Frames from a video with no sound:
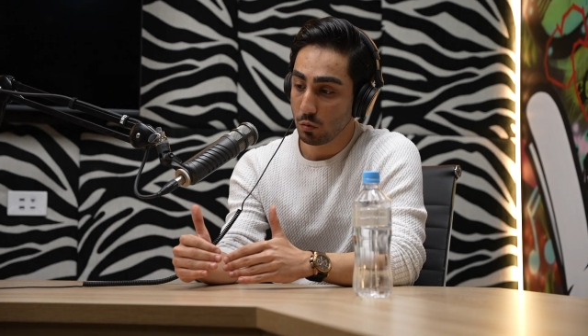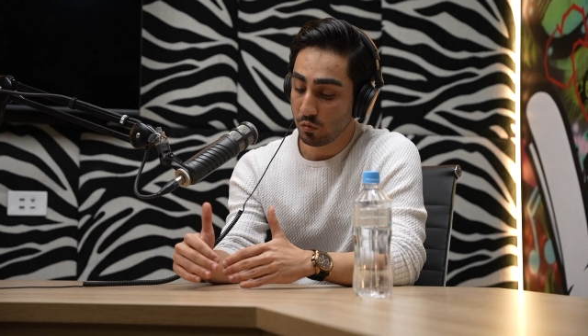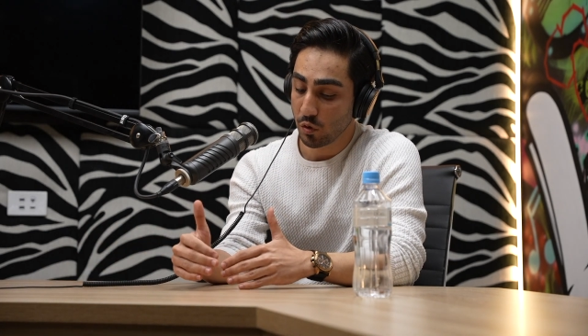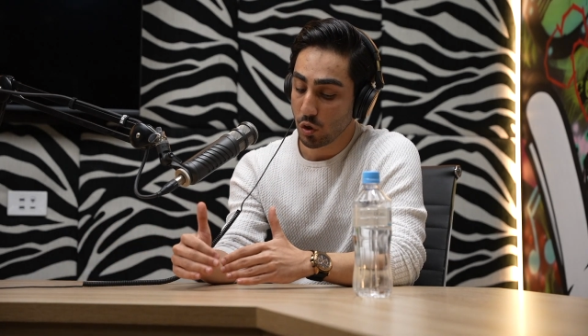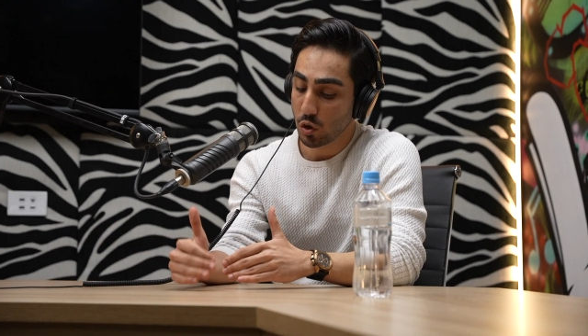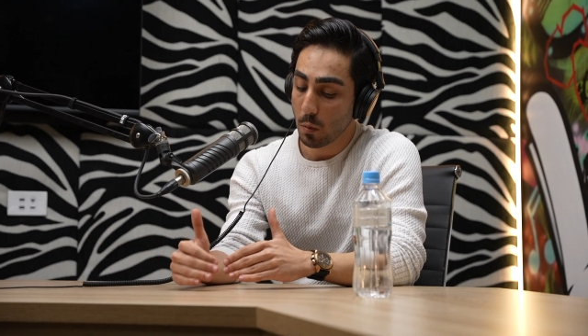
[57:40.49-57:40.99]

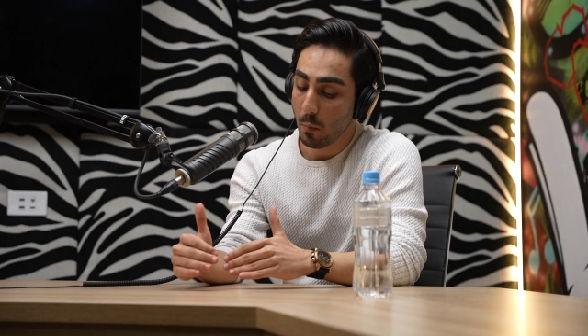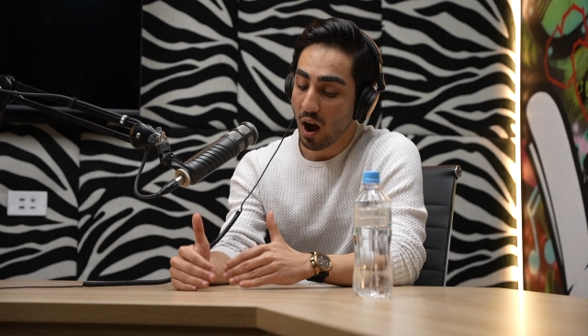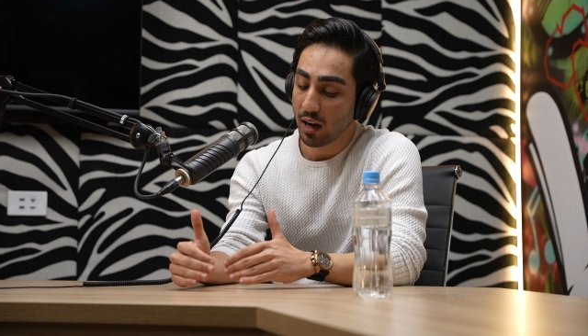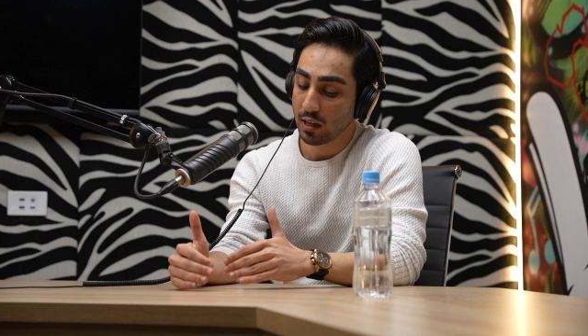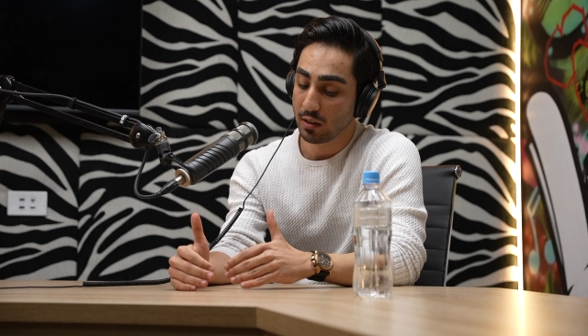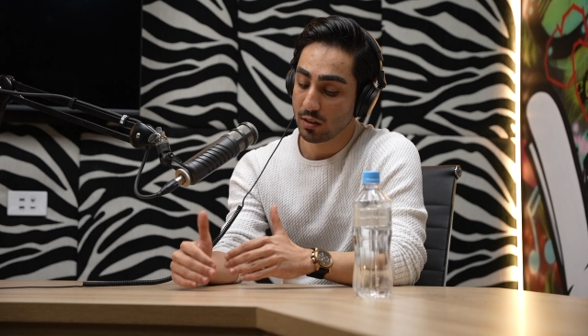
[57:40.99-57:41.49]
to
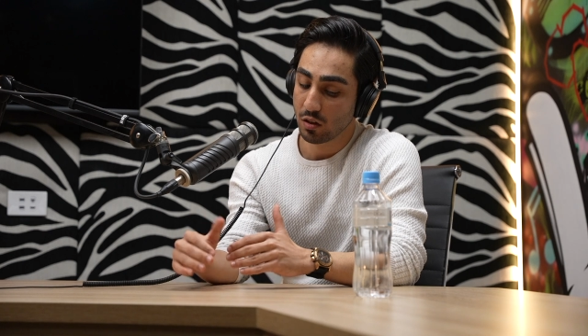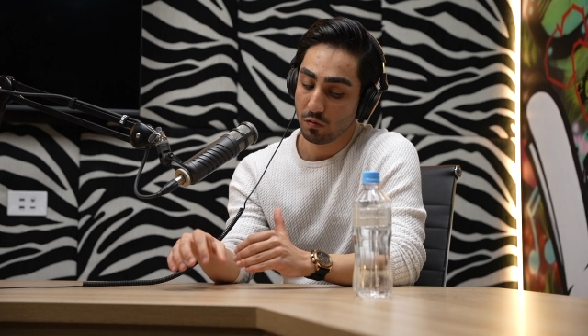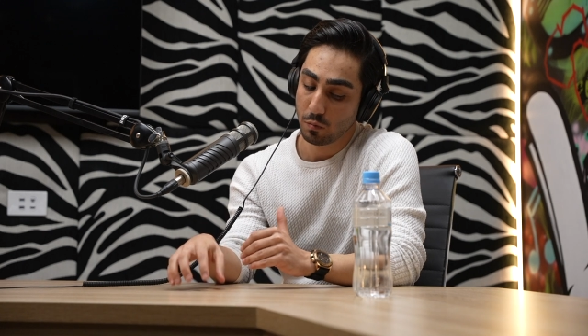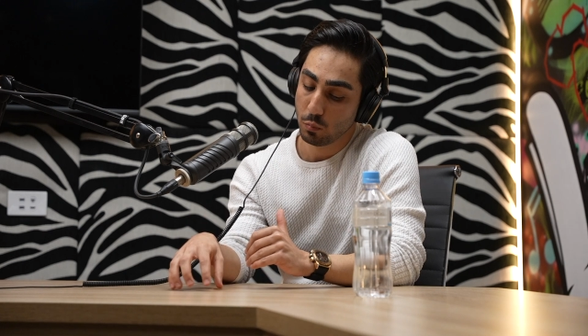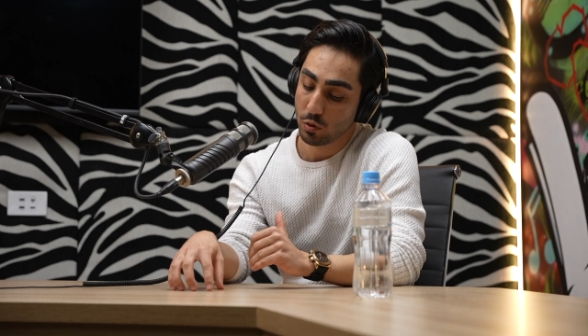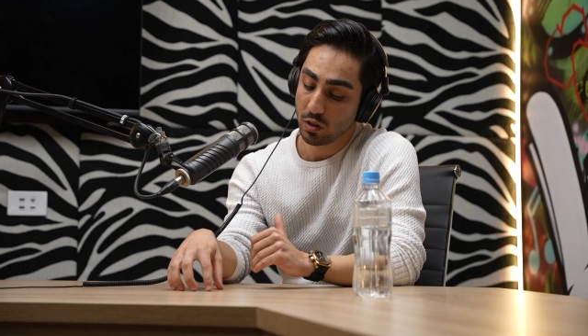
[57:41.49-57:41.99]
market yourself
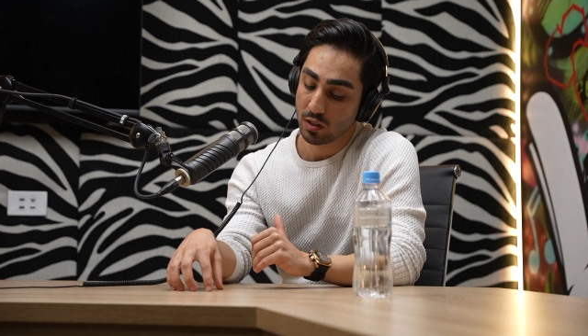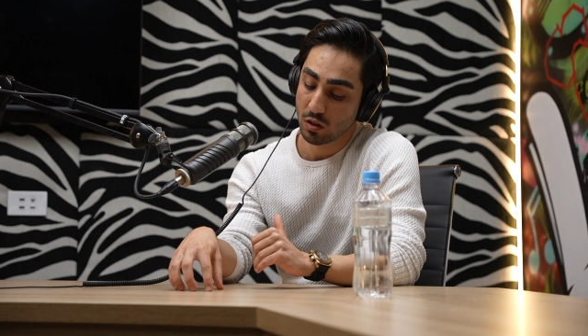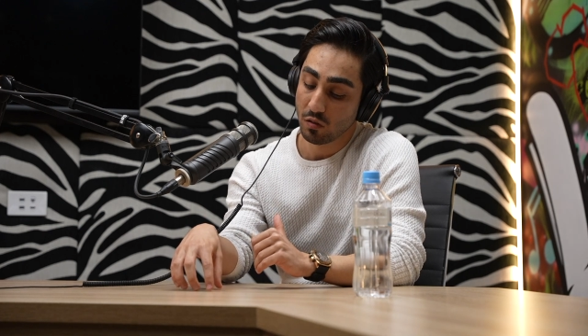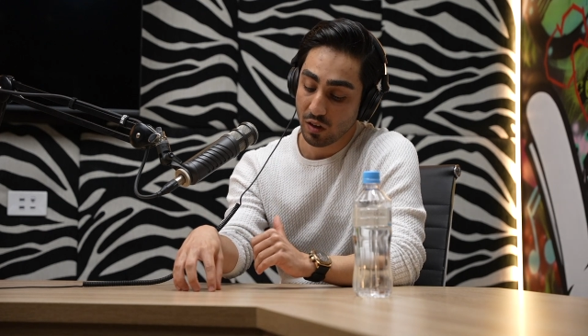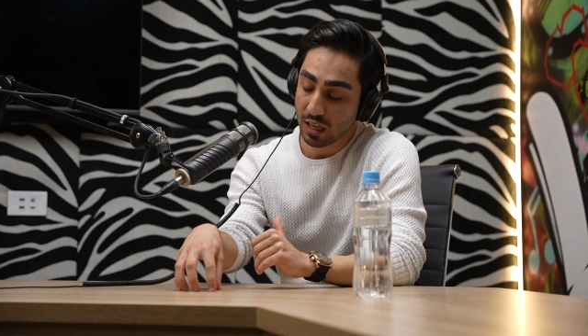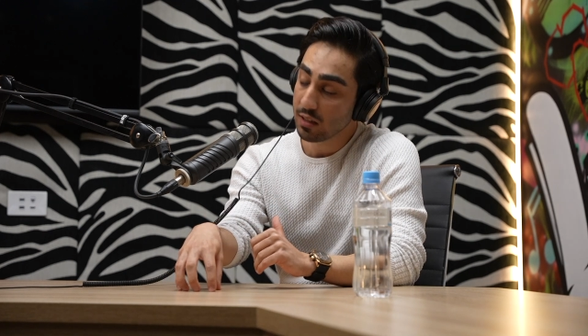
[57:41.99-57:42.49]
and put
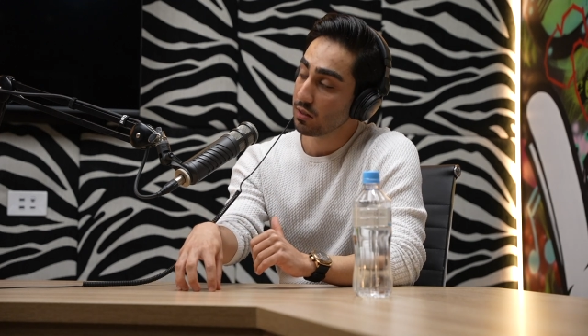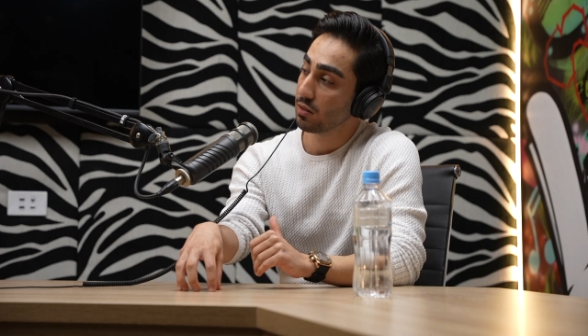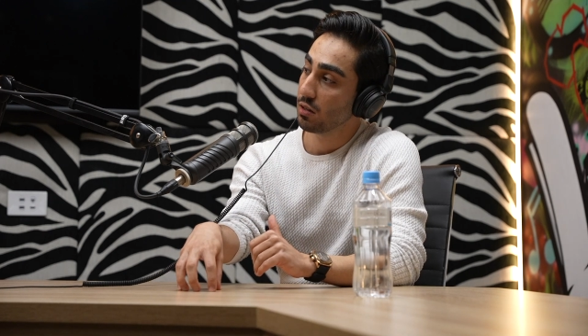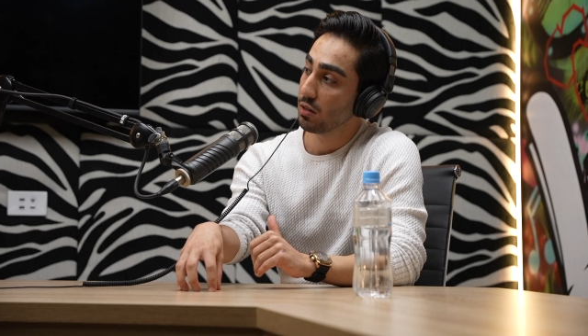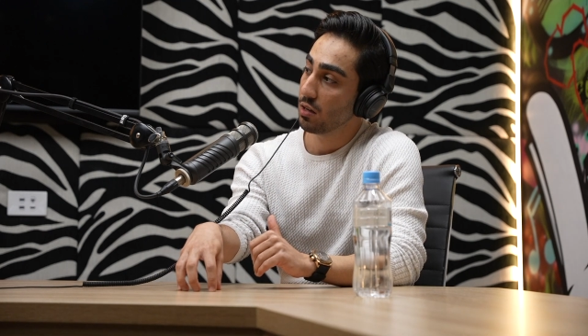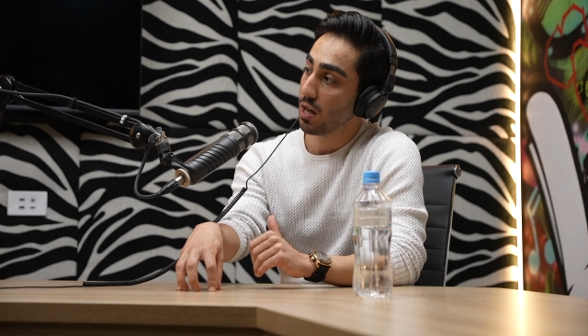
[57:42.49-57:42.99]
yourself
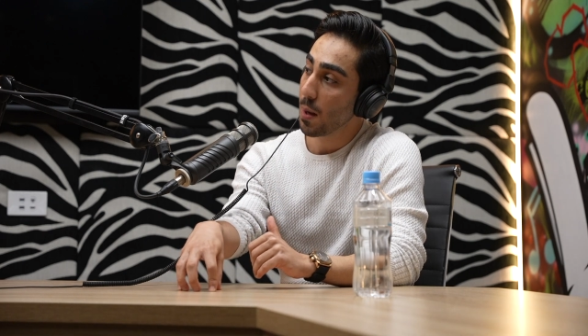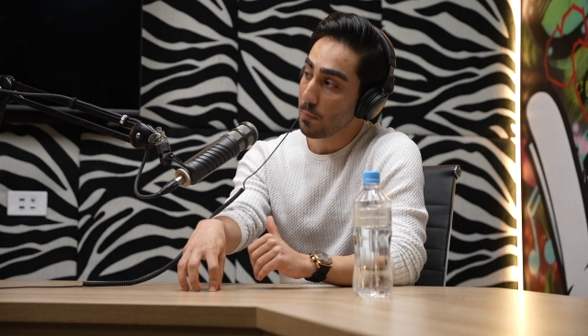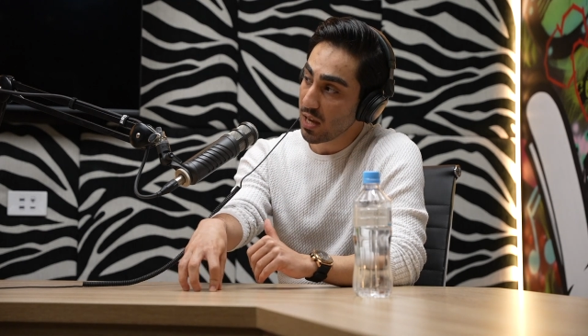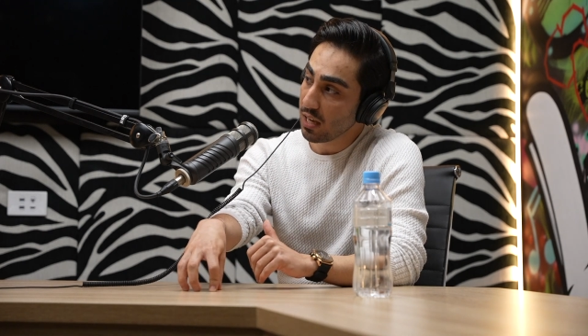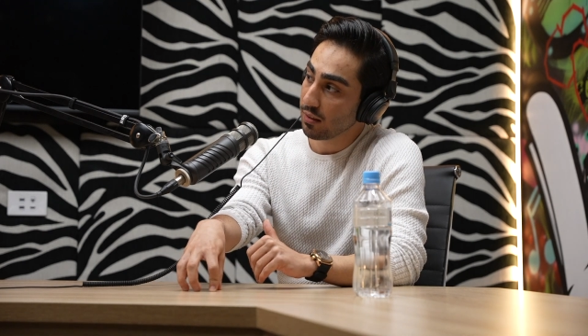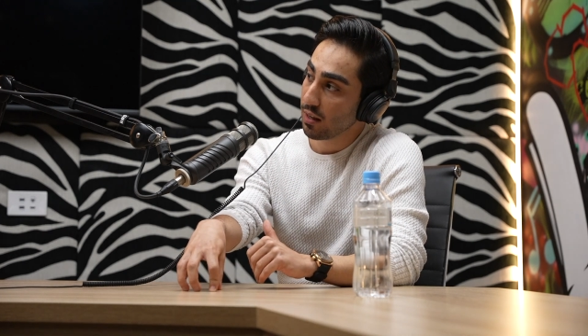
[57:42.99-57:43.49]
is, and
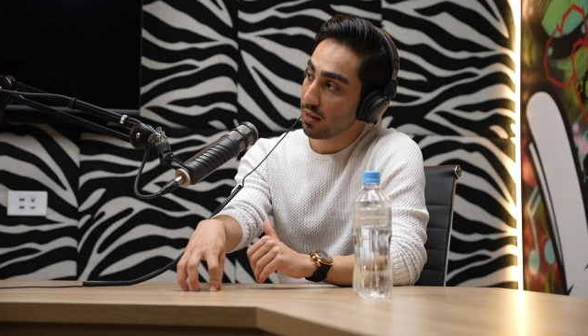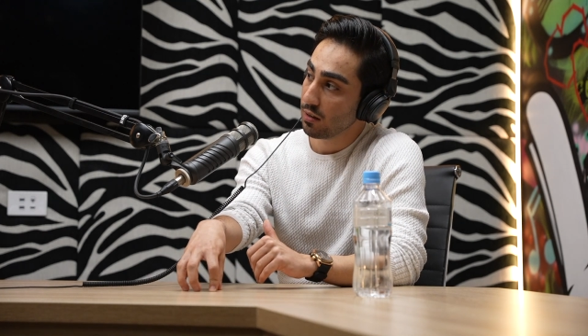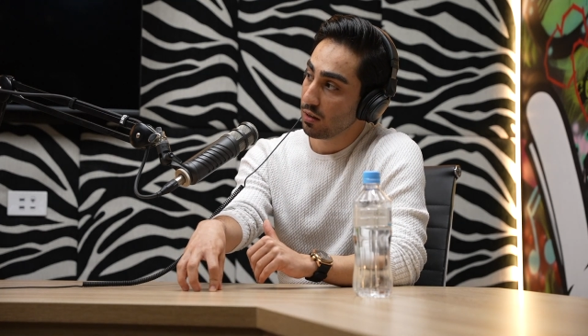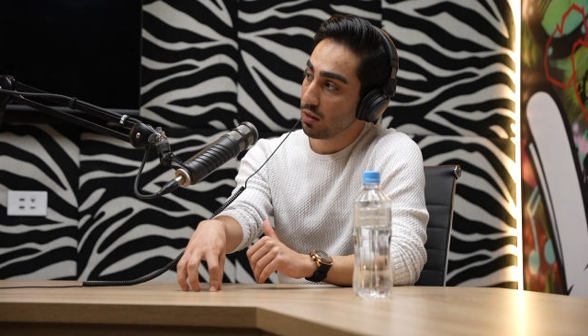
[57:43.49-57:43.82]
being there.